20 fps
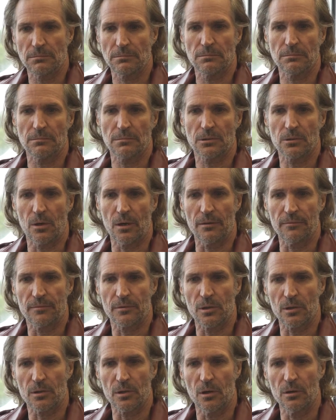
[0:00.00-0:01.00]
sort of
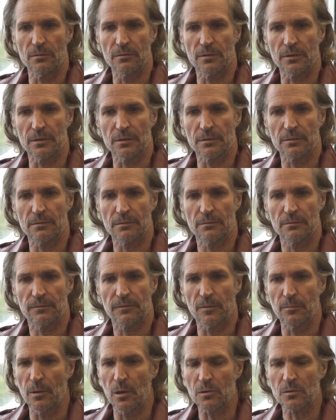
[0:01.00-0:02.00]
took over
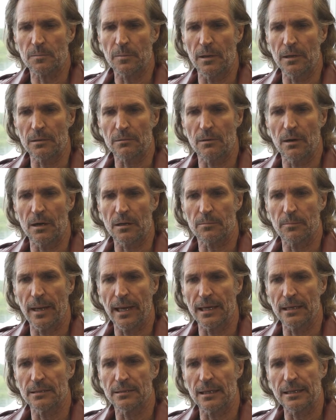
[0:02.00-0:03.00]
for most punk rock
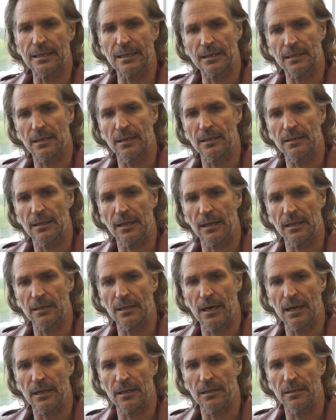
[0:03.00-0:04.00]
bands. I think that a
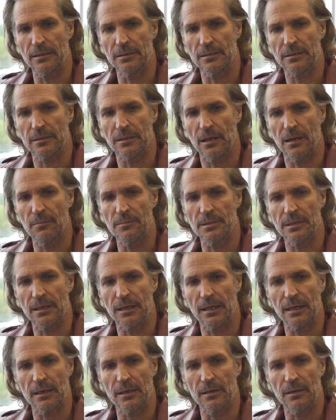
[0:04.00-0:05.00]
lot of the clubs
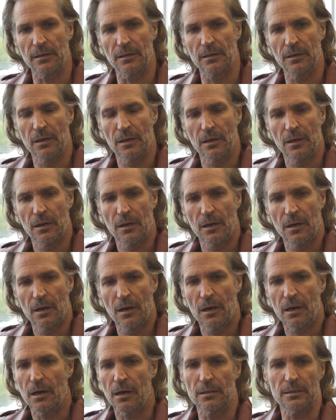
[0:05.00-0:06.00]
in
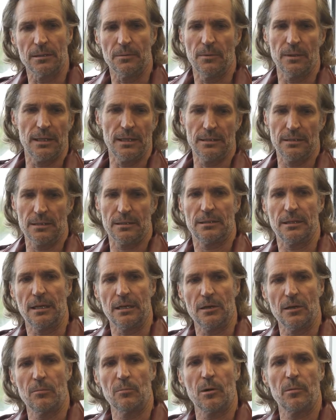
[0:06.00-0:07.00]
Hollywood had just
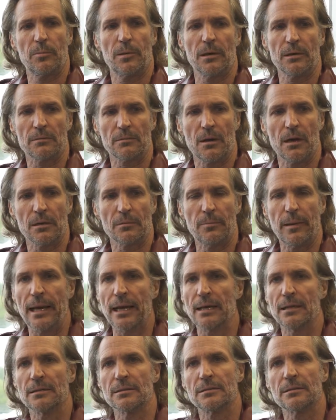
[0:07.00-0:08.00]
said no more punk rock
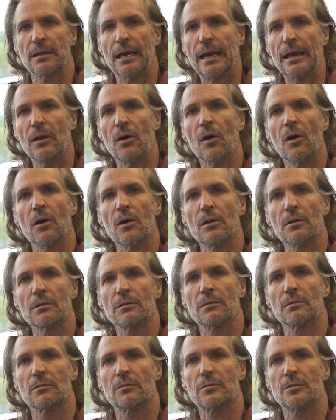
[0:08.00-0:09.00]
bands at
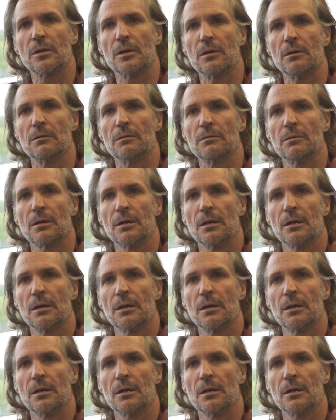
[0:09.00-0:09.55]
all, so